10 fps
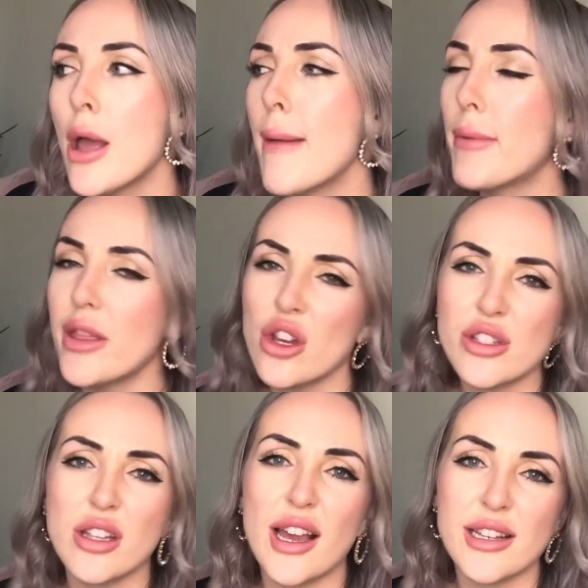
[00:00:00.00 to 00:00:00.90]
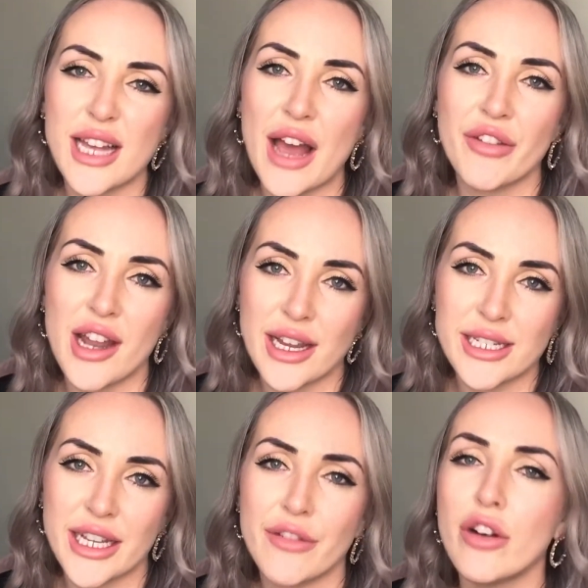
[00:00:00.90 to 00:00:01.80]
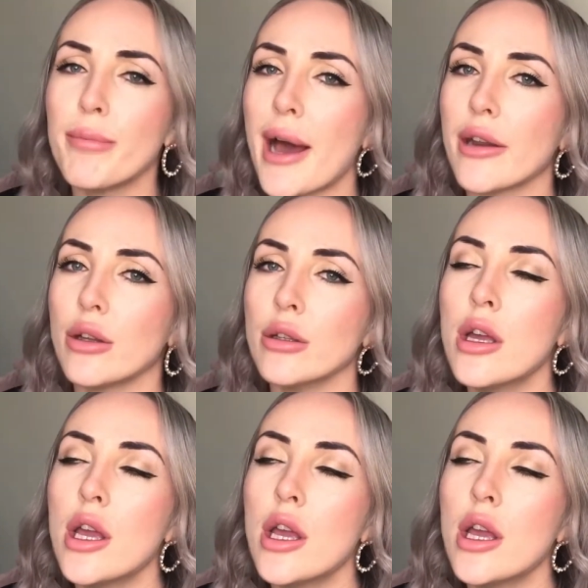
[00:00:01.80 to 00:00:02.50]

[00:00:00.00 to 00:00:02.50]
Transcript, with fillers: but they also like to have an idea for panel